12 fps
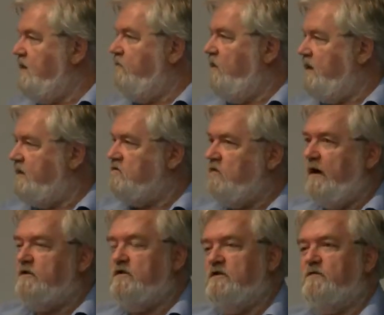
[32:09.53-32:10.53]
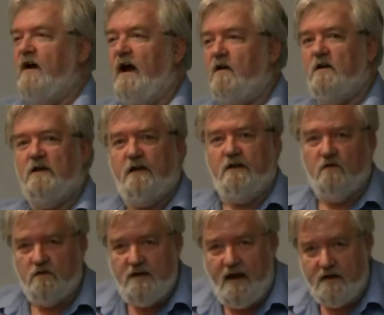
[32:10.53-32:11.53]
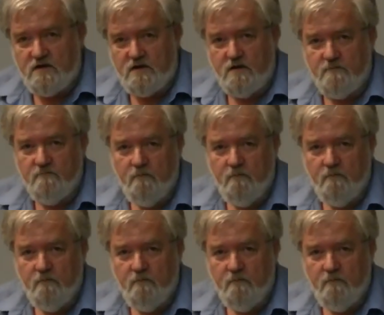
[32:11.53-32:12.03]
different instructions for how to clean your desk.